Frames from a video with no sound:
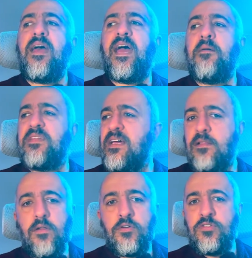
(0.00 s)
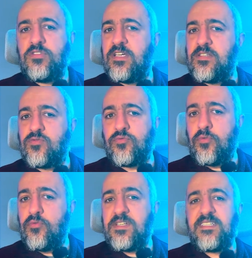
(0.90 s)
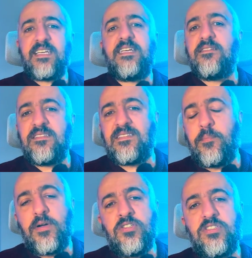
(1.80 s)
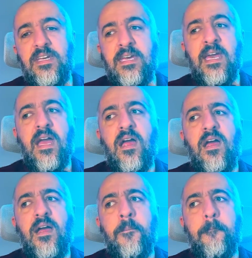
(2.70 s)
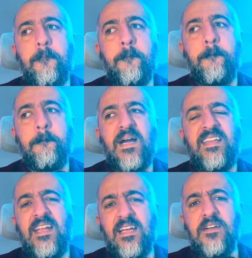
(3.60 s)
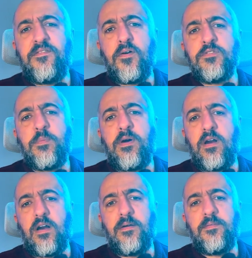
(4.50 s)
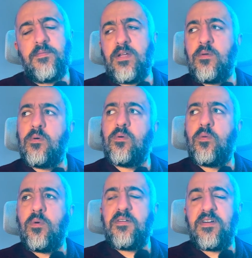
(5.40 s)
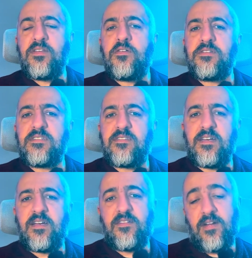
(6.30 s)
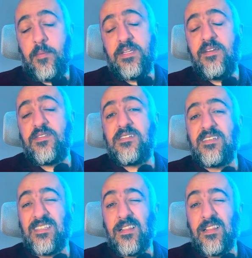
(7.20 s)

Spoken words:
That launch is ridiculously punchy, and then it kind of falls apart. Now, what I find odd is that I believe this is